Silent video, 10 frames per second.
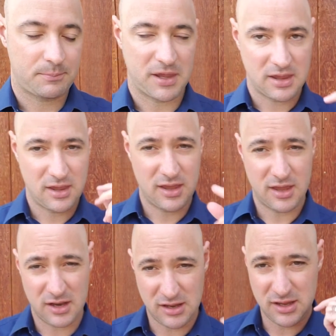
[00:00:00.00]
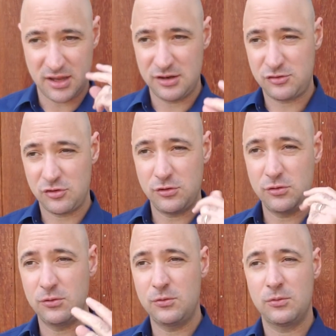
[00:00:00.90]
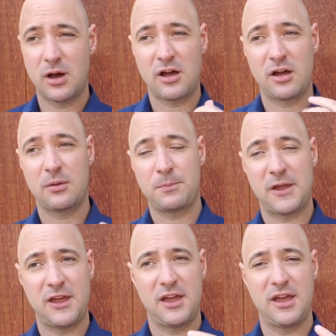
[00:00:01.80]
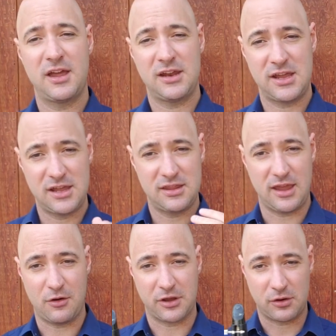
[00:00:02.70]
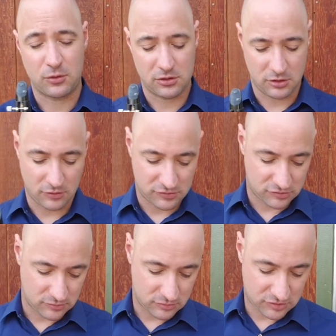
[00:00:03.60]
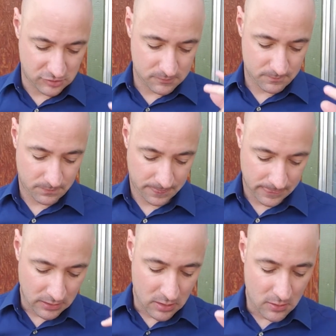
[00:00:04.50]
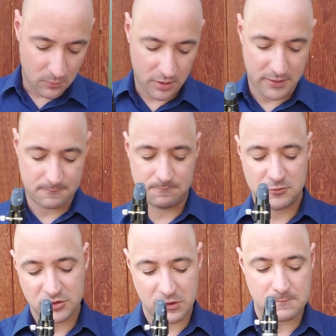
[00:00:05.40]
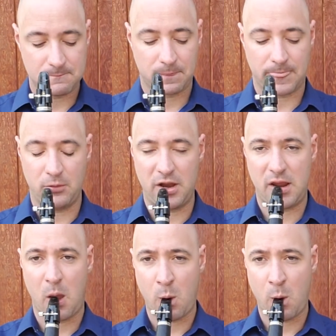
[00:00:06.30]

penny, 2 a penny. They all get quarter notes. 2, 1, 2, ready.